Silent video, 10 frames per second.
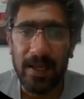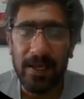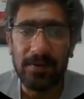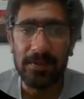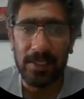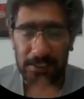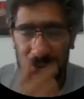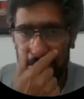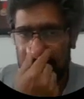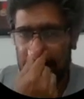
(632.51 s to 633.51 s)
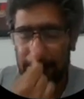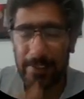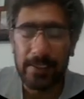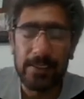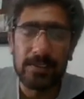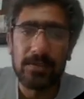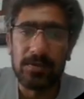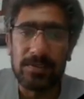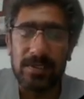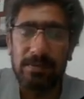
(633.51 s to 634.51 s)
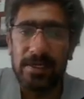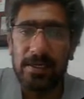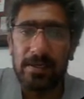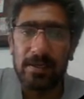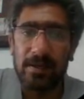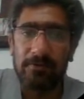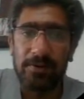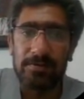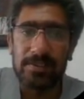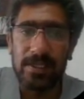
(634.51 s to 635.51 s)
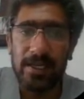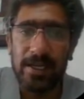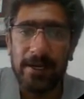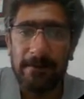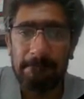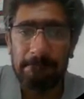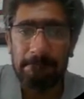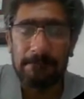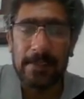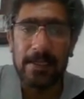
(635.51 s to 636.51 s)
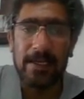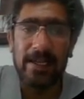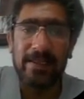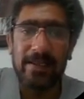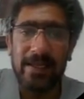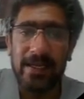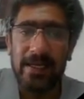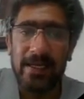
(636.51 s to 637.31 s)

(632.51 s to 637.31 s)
I know that chain thing looks a bit confusing and lengthy.